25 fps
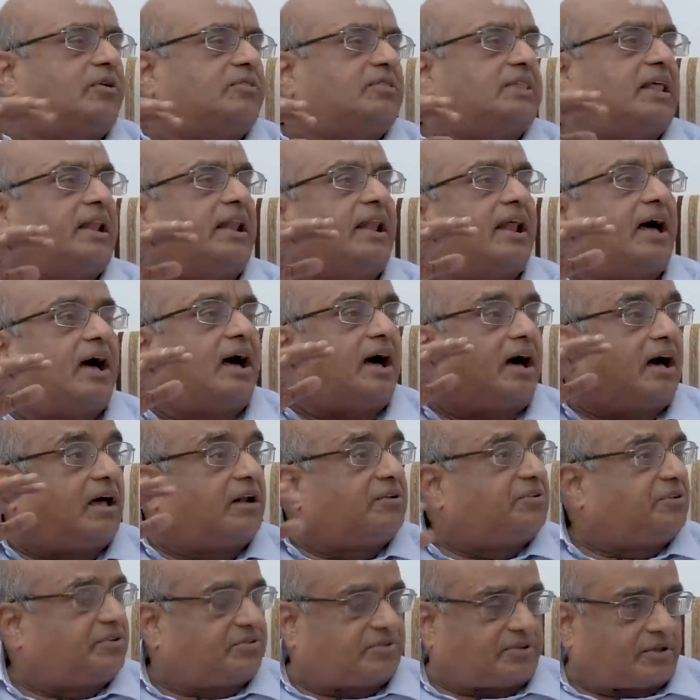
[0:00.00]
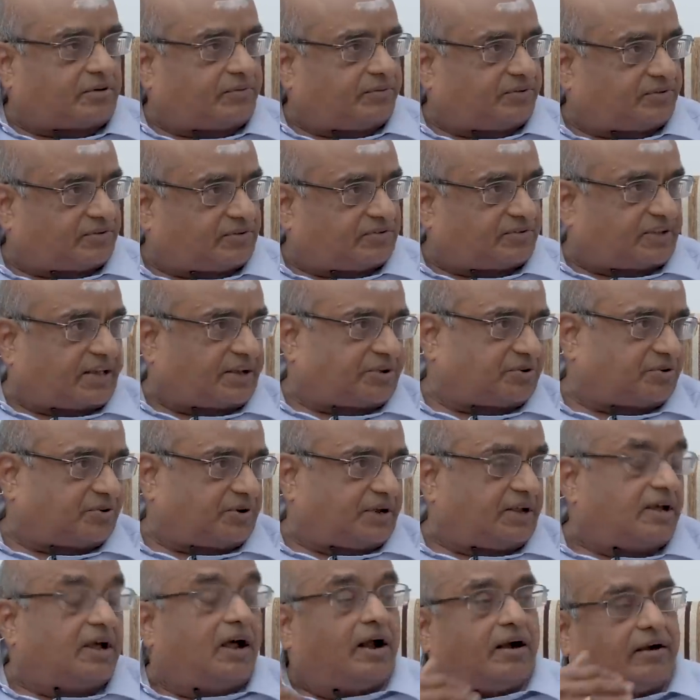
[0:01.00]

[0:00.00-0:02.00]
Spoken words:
of the large services actually.